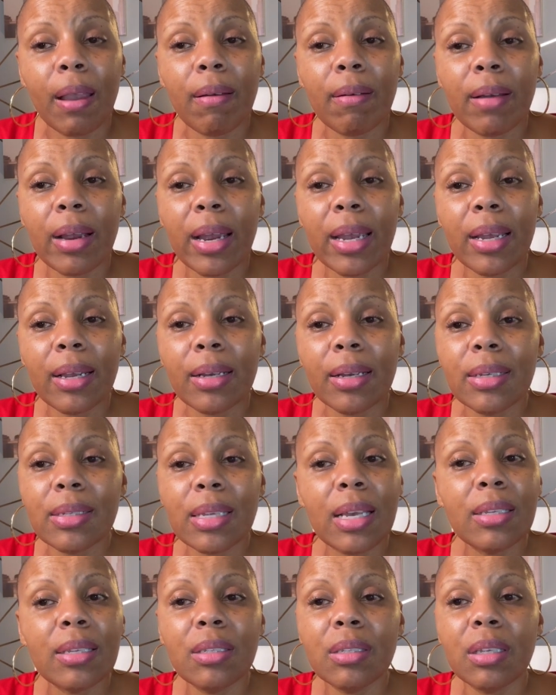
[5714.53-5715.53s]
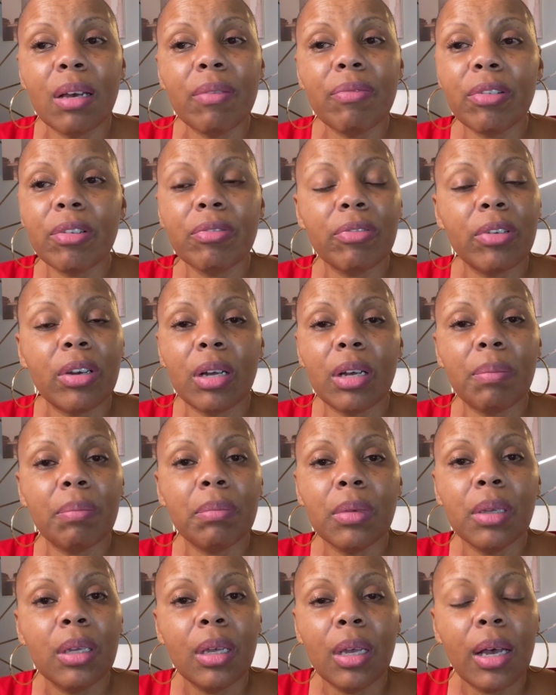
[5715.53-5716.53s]
All right, because I suffer
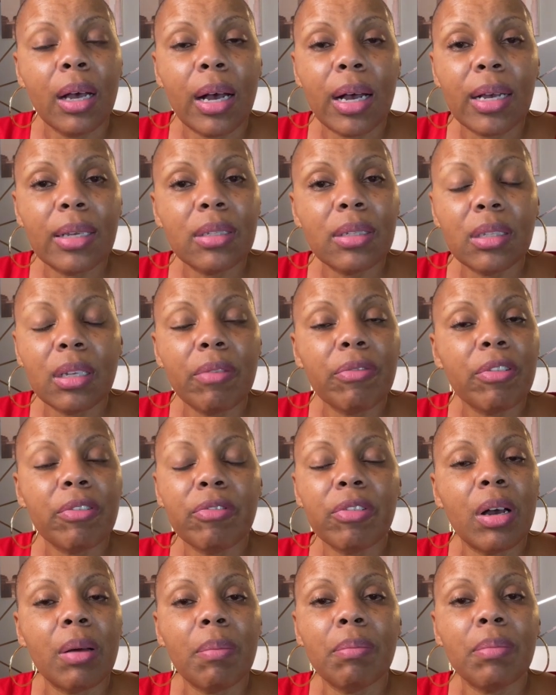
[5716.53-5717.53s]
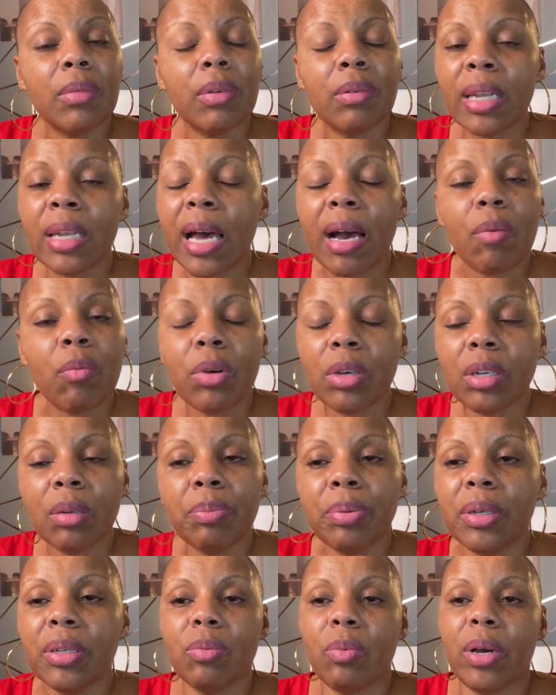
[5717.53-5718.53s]
from I suffer from not
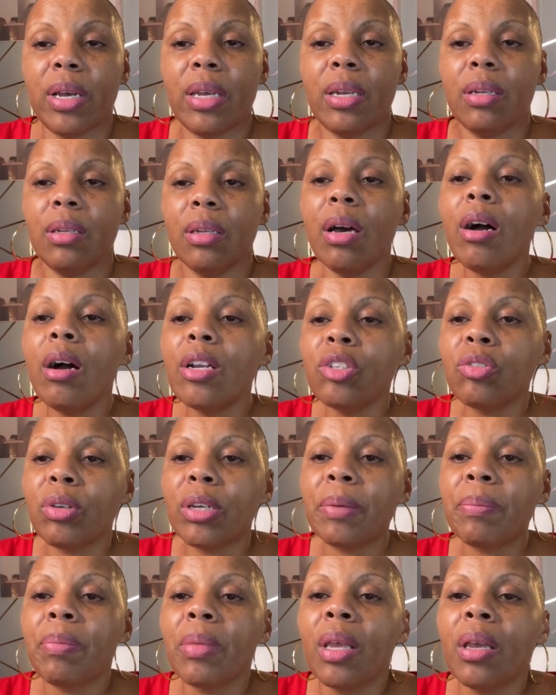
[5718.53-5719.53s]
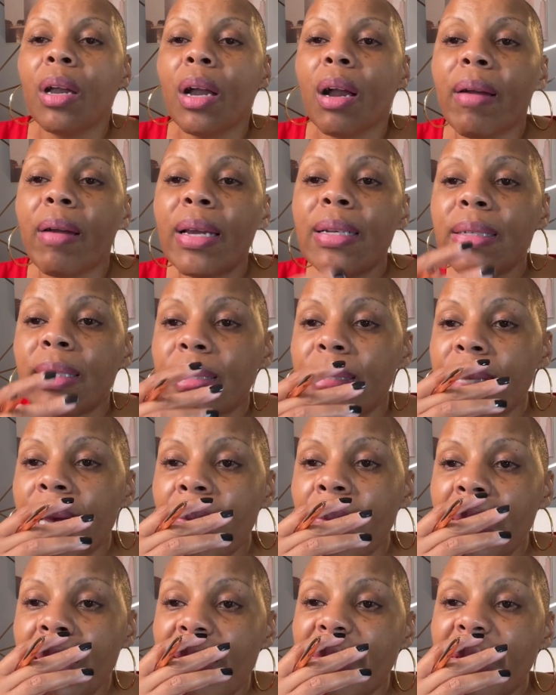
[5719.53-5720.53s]
wanting to put away laundry. All right, does
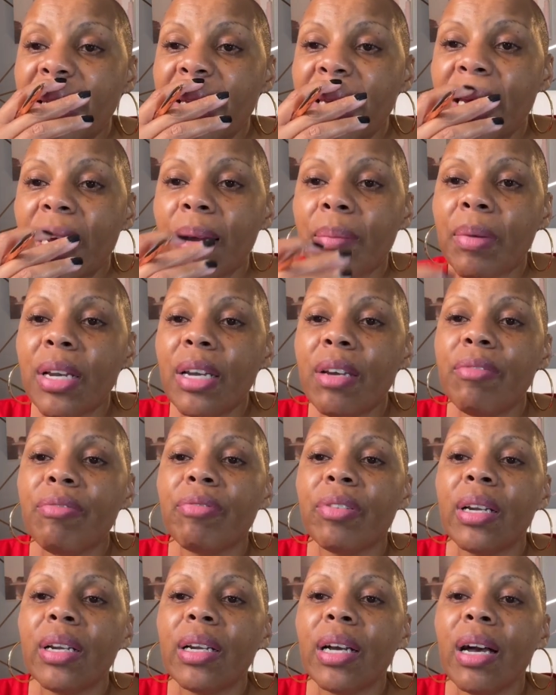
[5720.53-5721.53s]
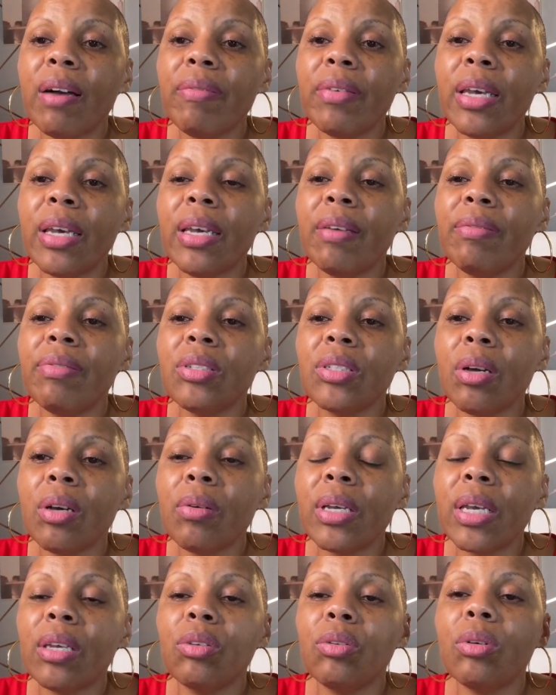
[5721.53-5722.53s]
that one have the camera in front of it? If
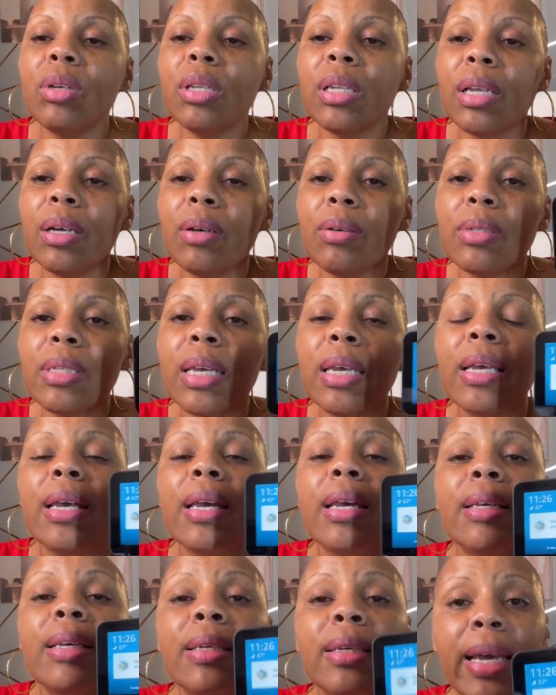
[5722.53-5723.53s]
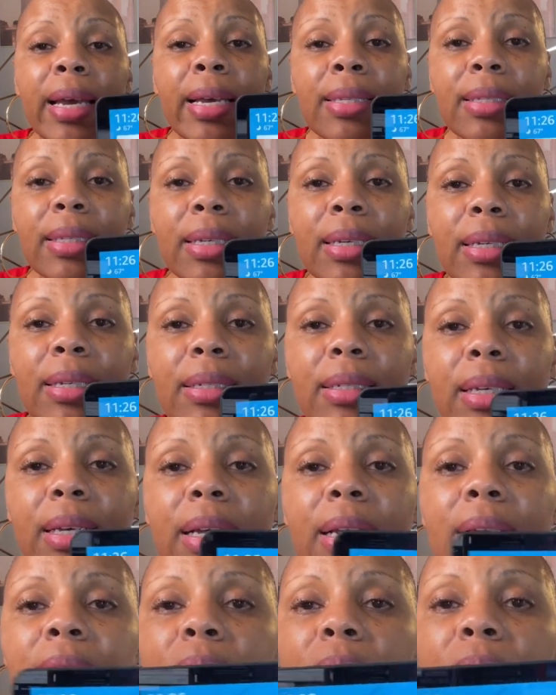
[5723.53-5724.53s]
so, can you close it? Yes, it
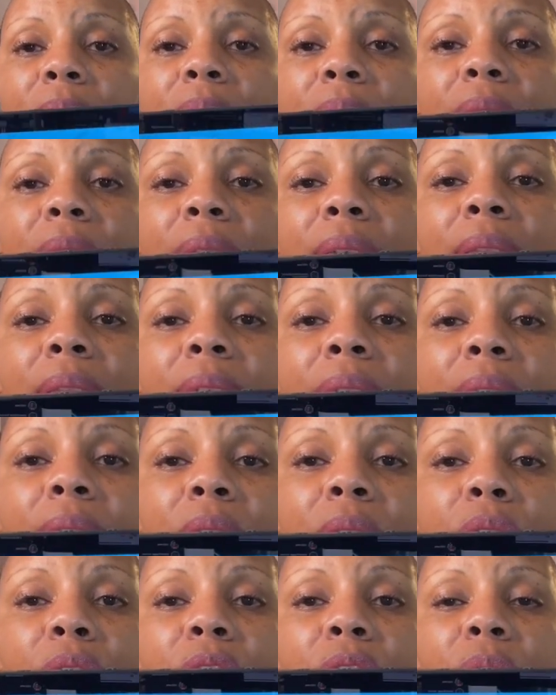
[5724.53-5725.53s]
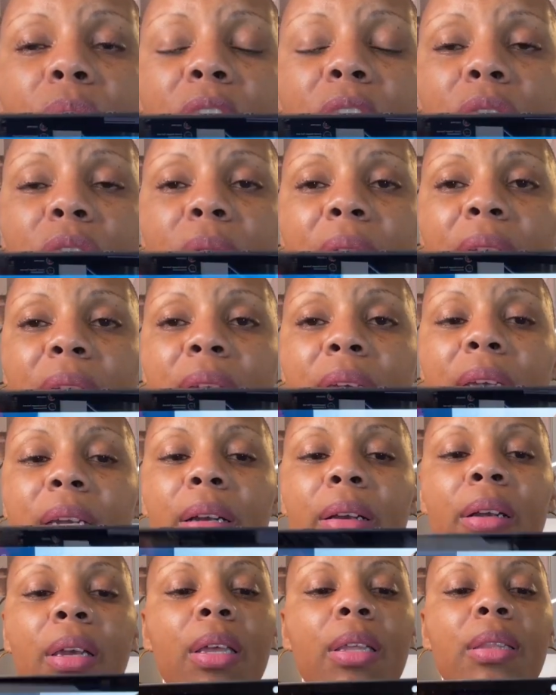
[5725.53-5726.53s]
does. So see this little switch right
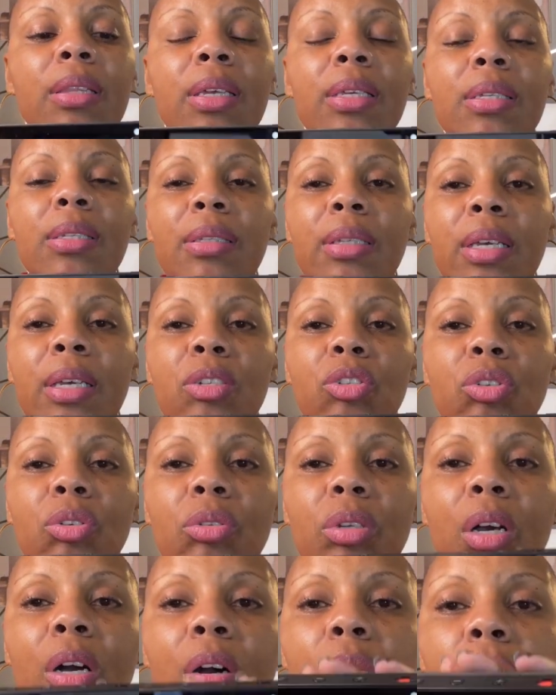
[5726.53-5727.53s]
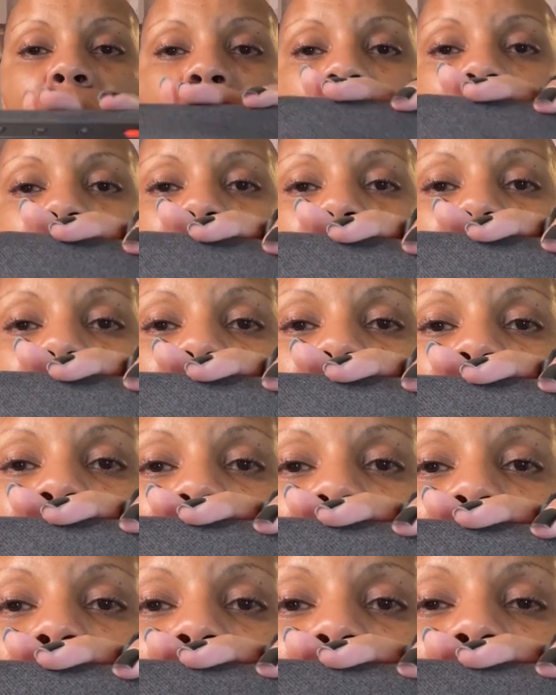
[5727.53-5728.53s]
here? This lets you know whether the
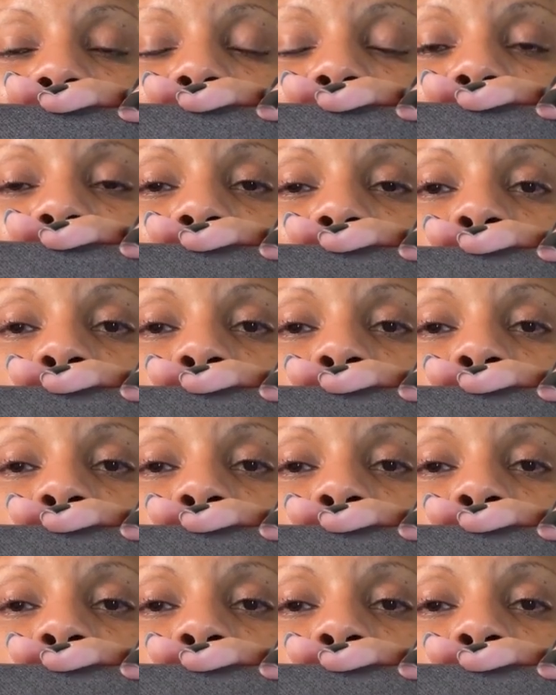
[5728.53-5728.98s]
camera is